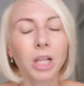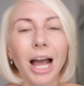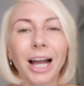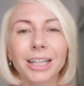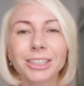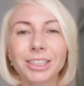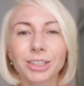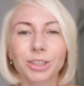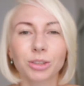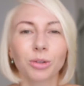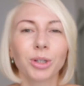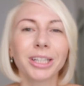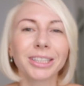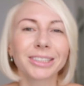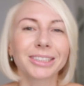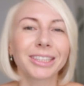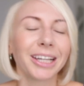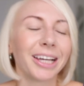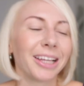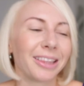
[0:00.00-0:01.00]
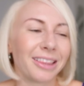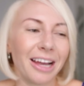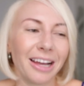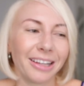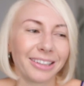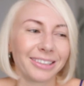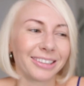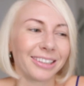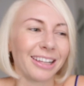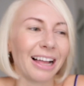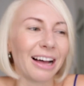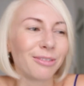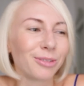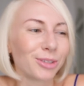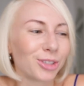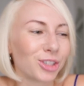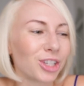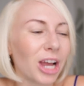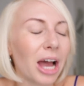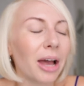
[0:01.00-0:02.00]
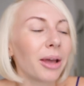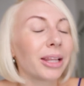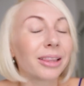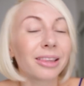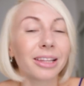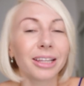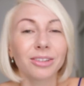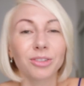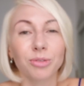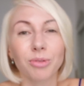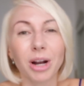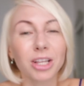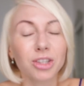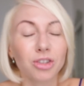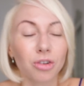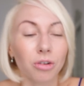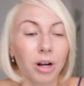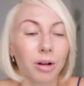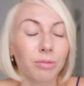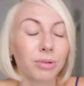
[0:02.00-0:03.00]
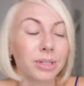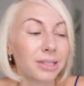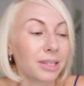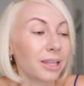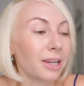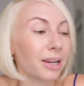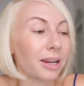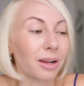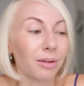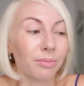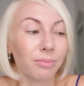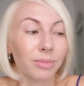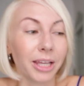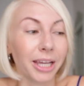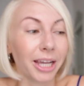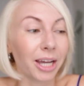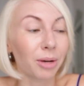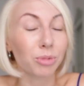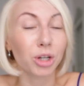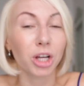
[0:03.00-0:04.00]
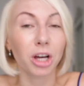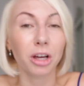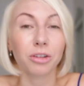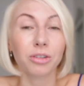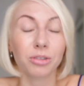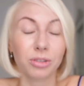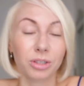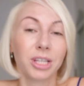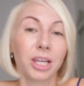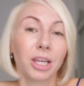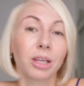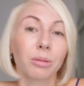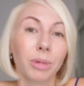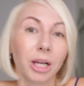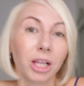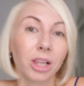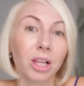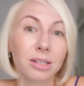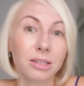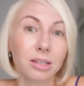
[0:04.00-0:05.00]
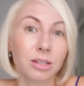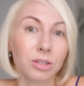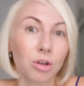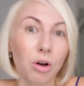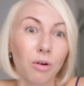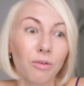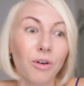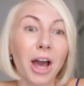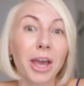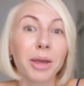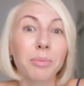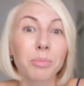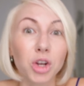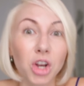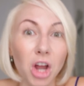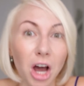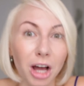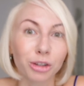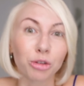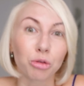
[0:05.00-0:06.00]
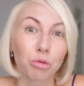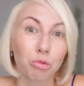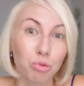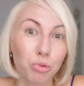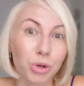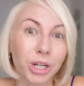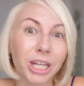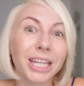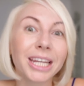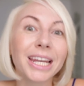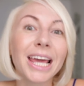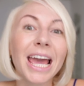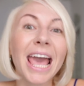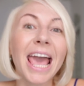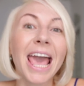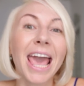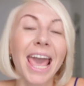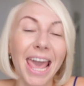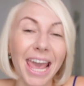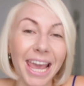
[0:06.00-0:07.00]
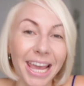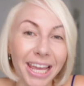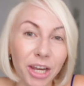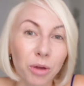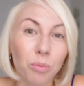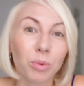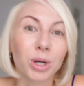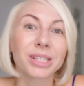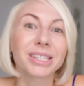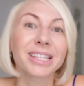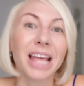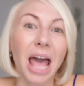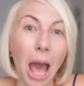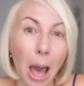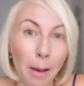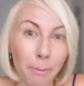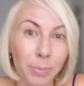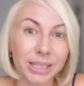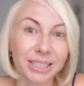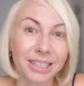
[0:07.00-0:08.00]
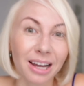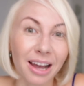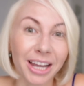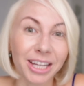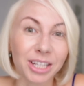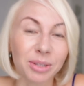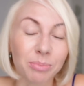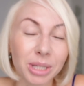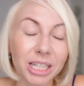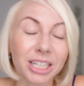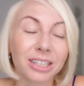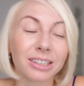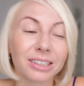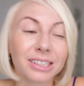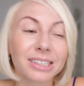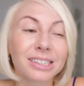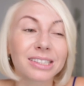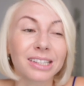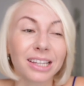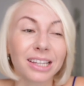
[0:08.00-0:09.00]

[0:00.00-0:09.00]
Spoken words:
I just, honestly, at that lounge, at that restaurant, I was sitting, I'm like, I'm not taking my glasses off. I am not ruining anyone's appetite, because